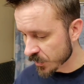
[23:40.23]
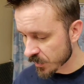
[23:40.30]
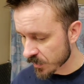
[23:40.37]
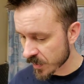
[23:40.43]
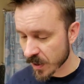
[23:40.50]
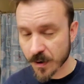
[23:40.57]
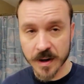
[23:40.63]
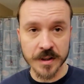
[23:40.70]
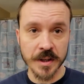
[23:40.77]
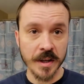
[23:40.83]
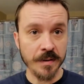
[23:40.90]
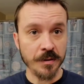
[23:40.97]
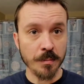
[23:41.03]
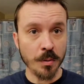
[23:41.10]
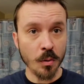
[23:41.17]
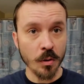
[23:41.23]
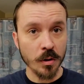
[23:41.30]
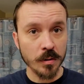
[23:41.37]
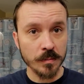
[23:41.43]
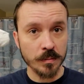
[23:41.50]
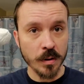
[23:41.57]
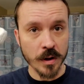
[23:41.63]
or dare I say even a
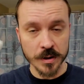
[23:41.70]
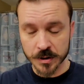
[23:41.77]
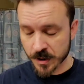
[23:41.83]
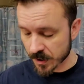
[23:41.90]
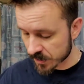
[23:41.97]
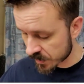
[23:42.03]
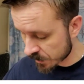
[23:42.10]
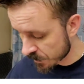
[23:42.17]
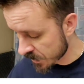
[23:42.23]
Boar brush next time I